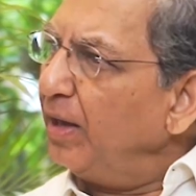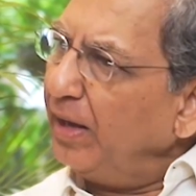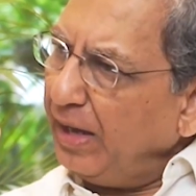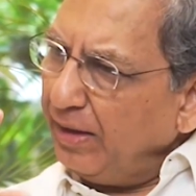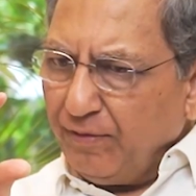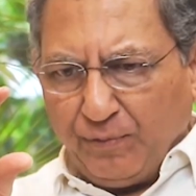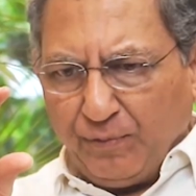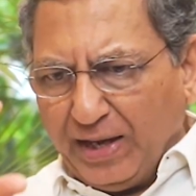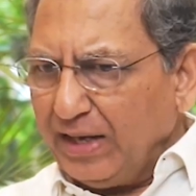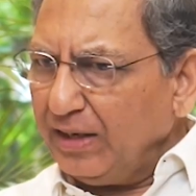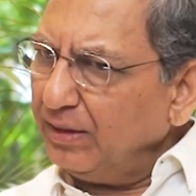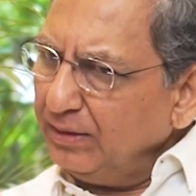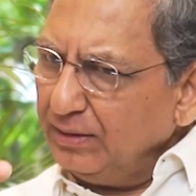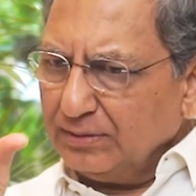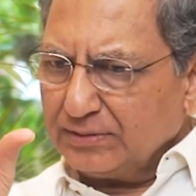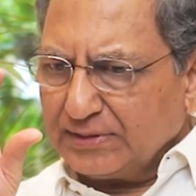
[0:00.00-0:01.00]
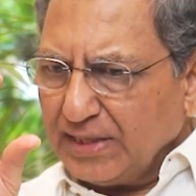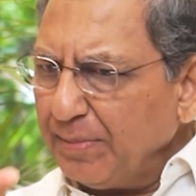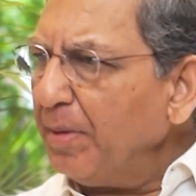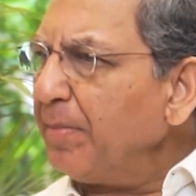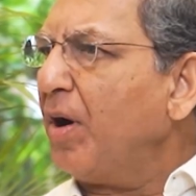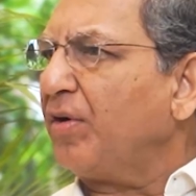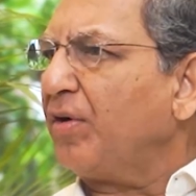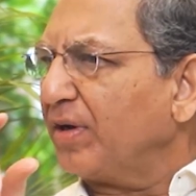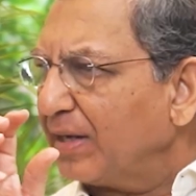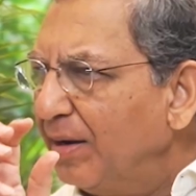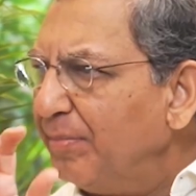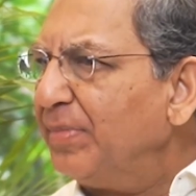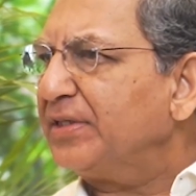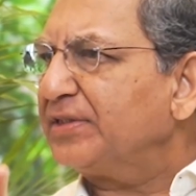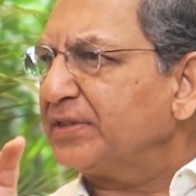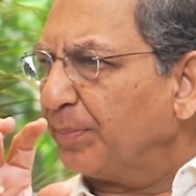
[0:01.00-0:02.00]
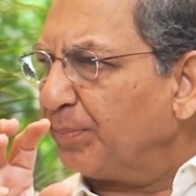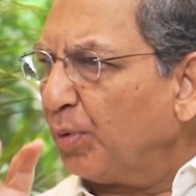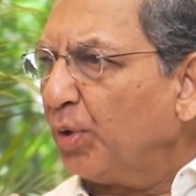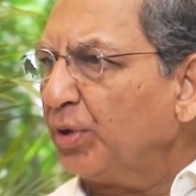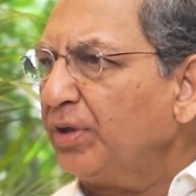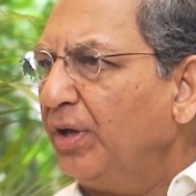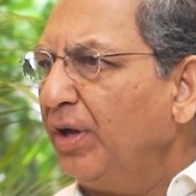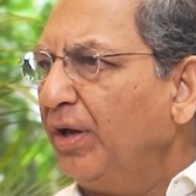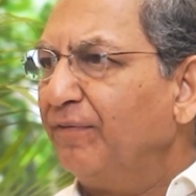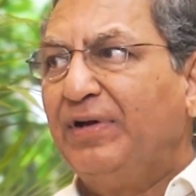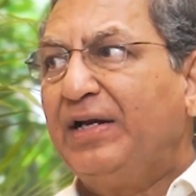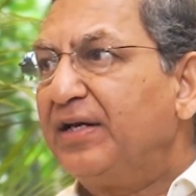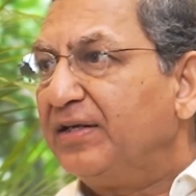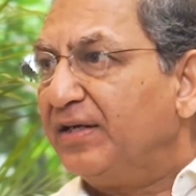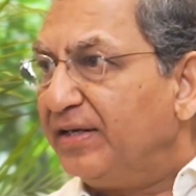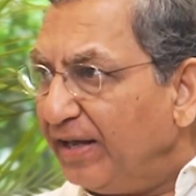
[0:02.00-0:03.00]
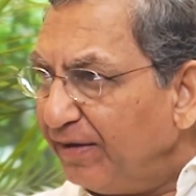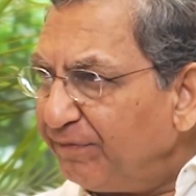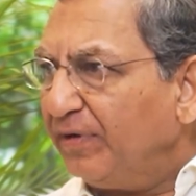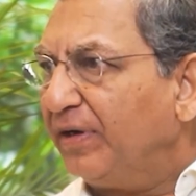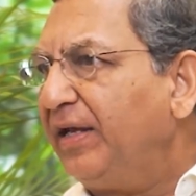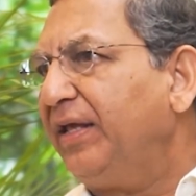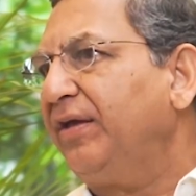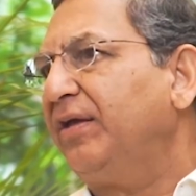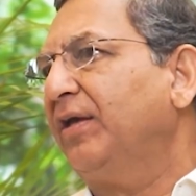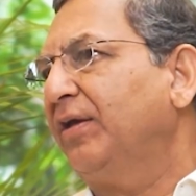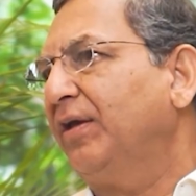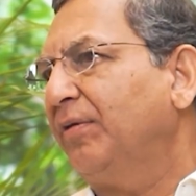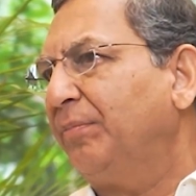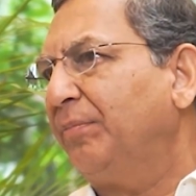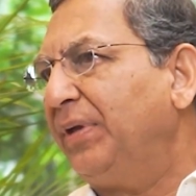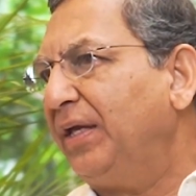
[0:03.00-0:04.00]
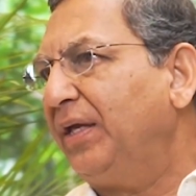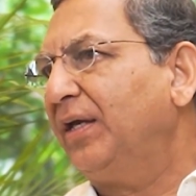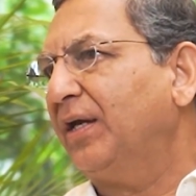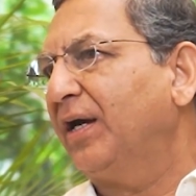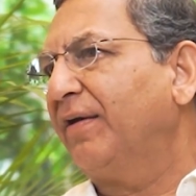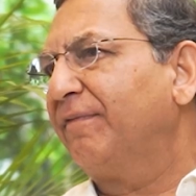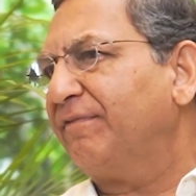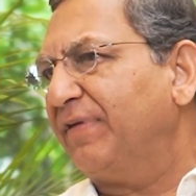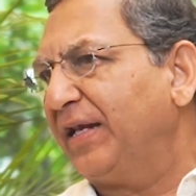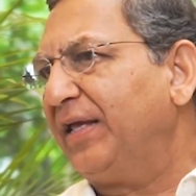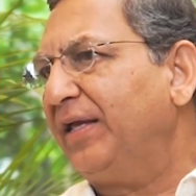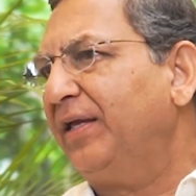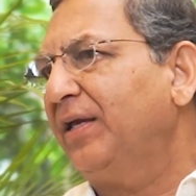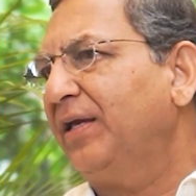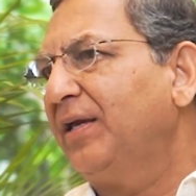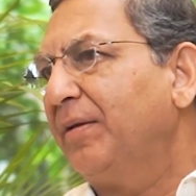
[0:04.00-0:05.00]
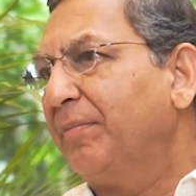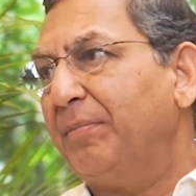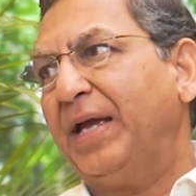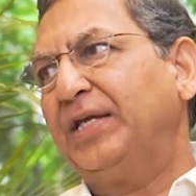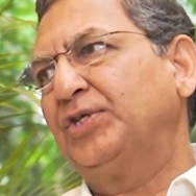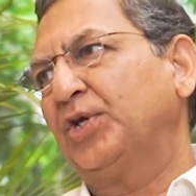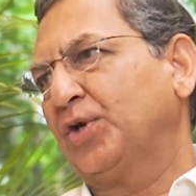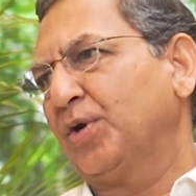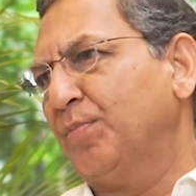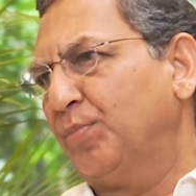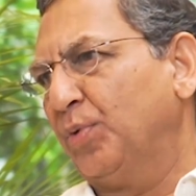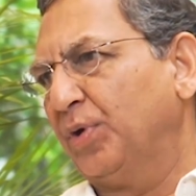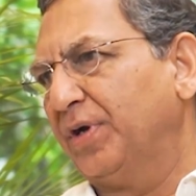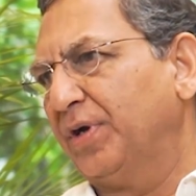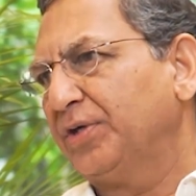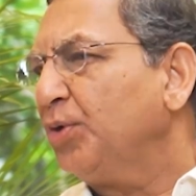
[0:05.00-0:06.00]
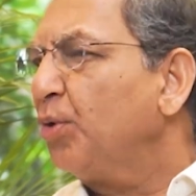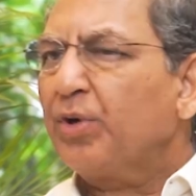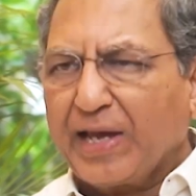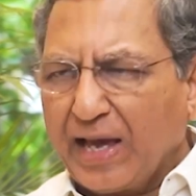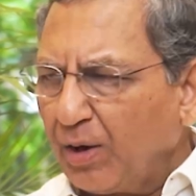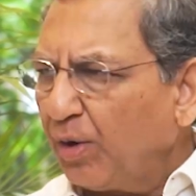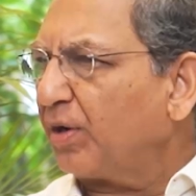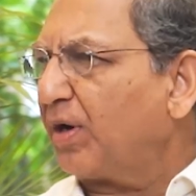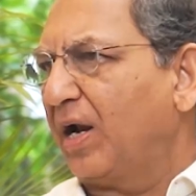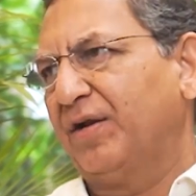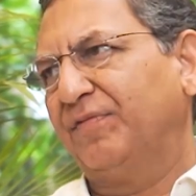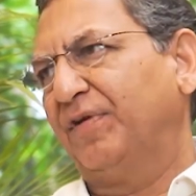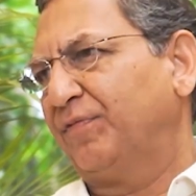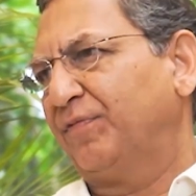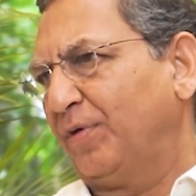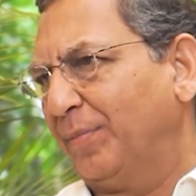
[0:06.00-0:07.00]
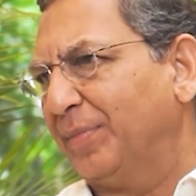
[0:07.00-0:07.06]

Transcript: where some amount of government support will definitely be a very major component. You cannot run away from.